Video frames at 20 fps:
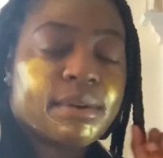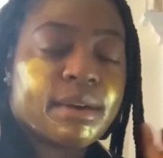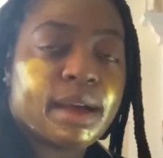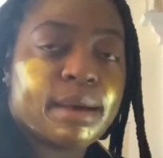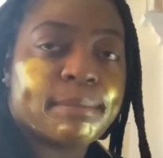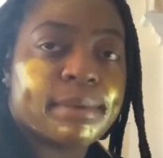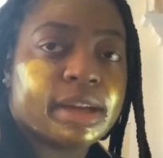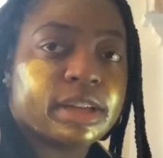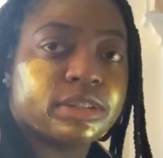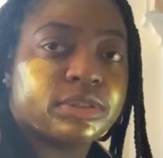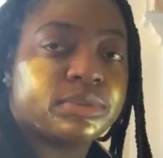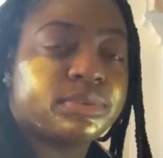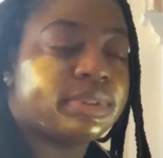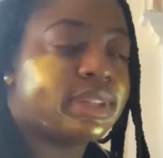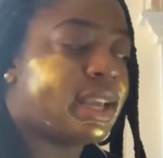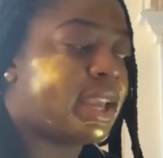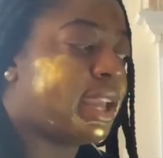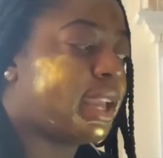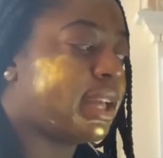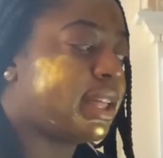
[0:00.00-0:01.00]
I'm about to
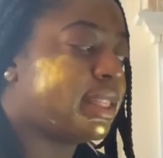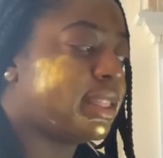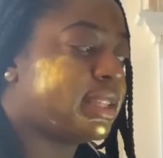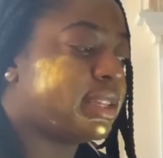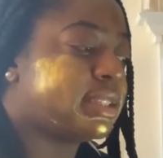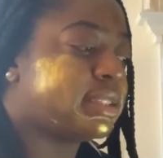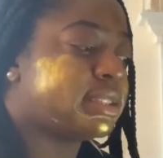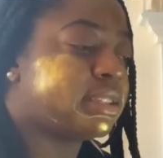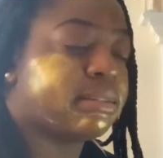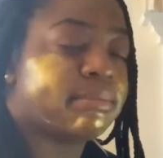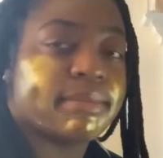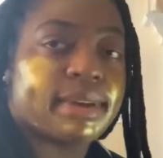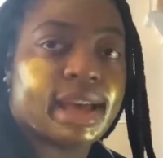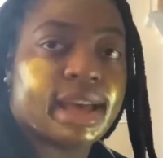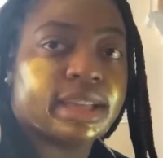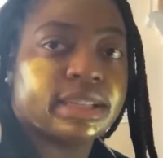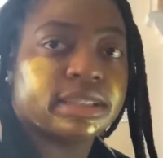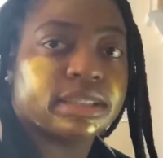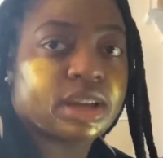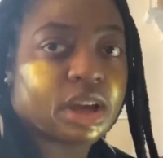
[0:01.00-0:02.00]
take this
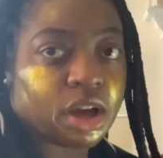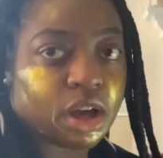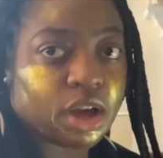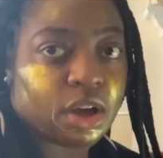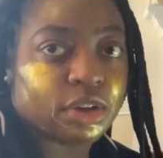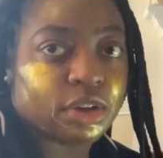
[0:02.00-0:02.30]
mask off.